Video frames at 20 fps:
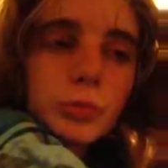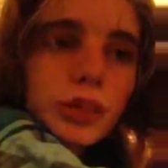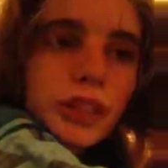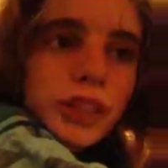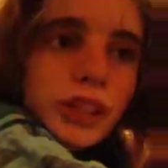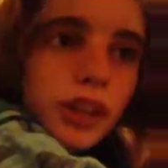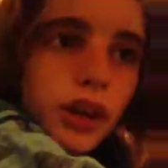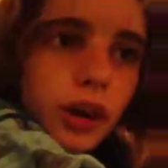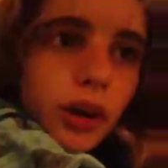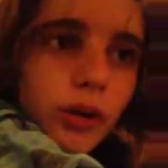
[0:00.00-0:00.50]

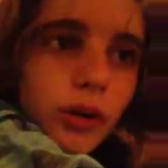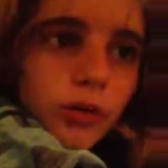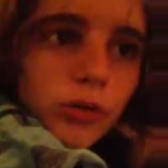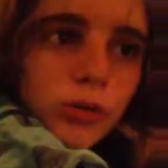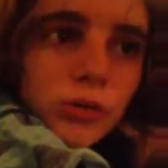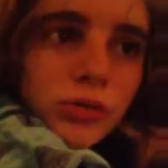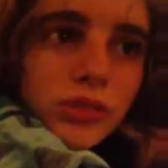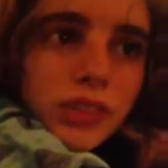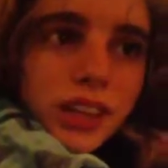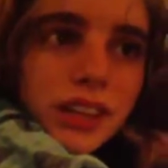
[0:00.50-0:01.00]
know
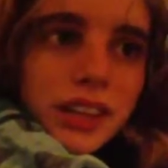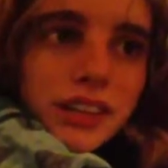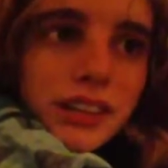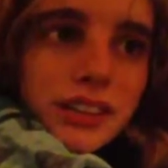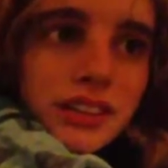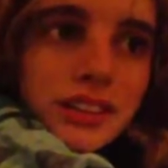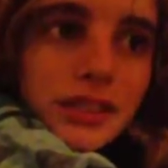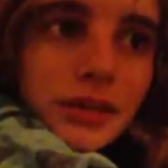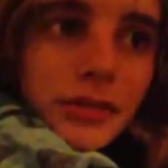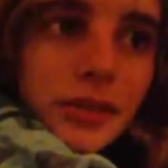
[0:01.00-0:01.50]
that
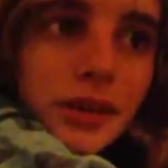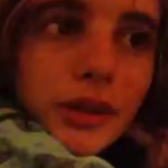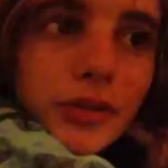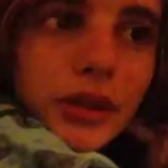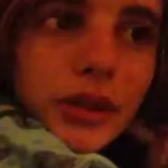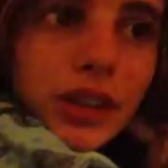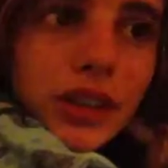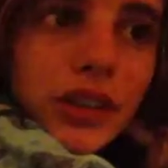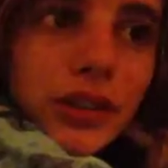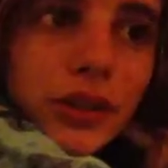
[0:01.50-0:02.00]
there's something
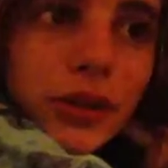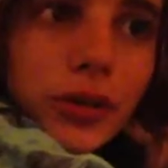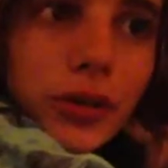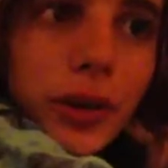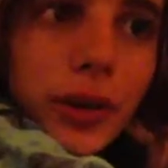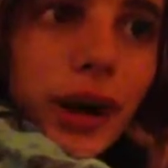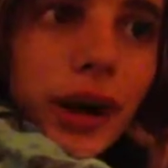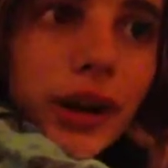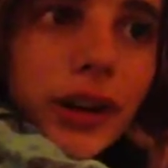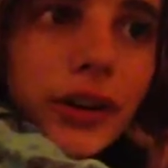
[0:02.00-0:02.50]
we can do
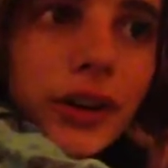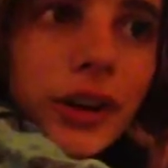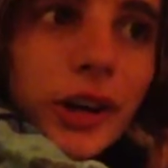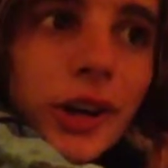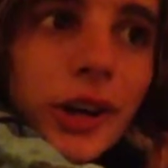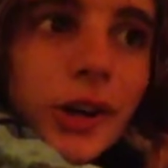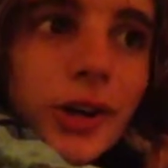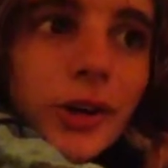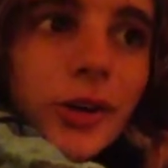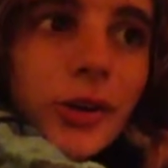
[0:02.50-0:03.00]
about it.
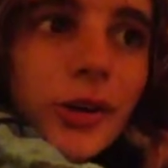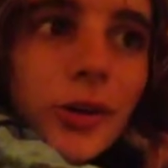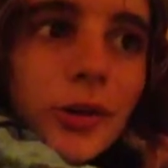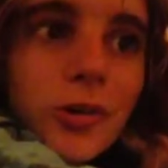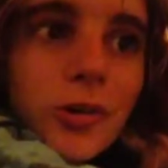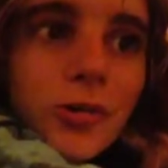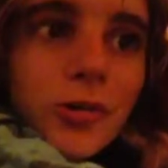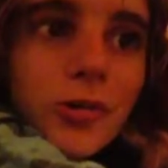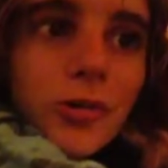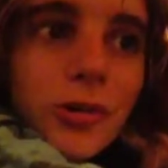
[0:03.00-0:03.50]

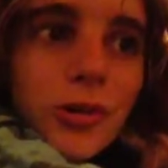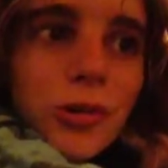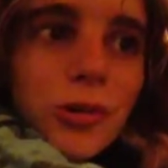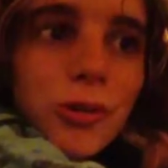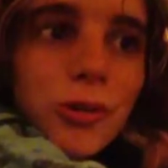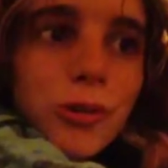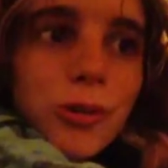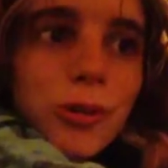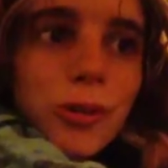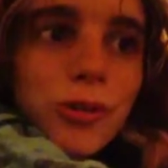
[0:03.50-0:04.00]

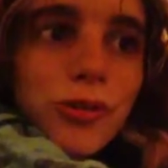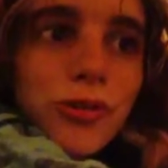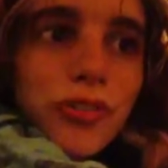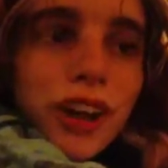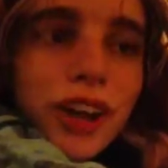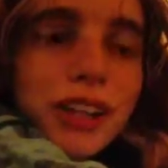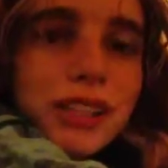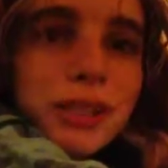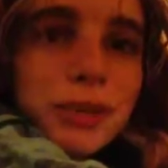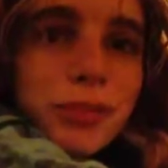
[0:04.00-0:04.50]
You
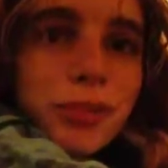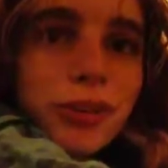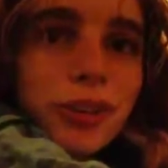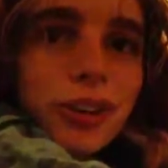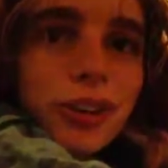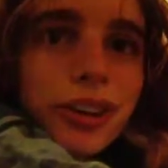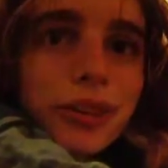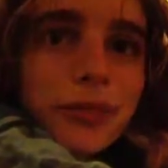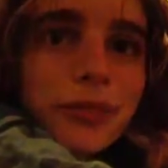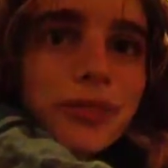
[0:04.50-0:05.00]
find
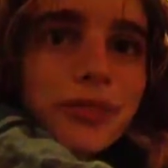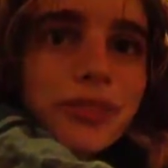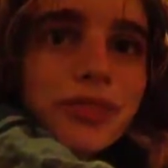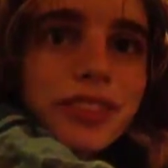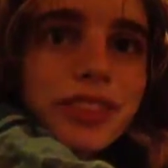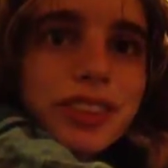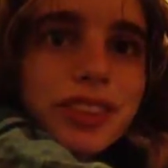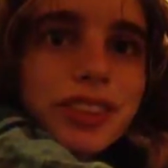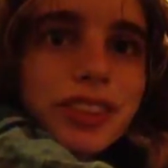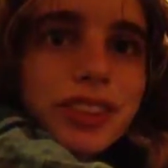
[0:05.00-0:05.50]
support.
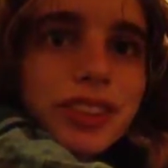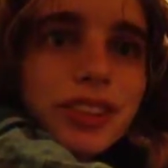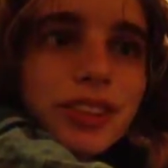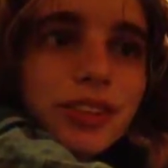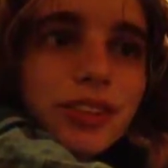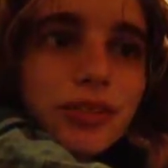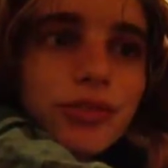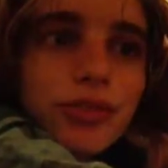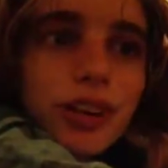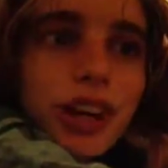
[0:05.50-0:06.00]

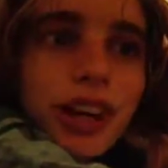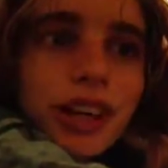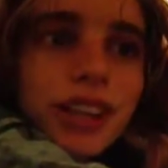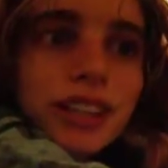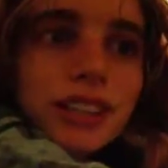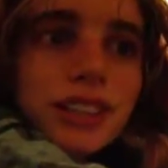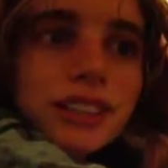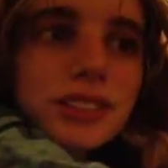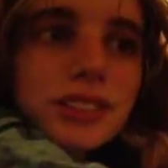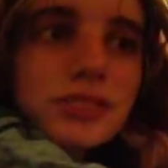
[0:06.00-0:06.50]
You
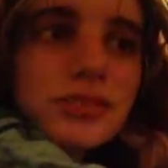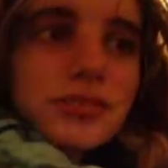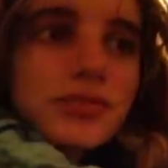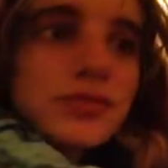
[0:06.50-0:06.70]
find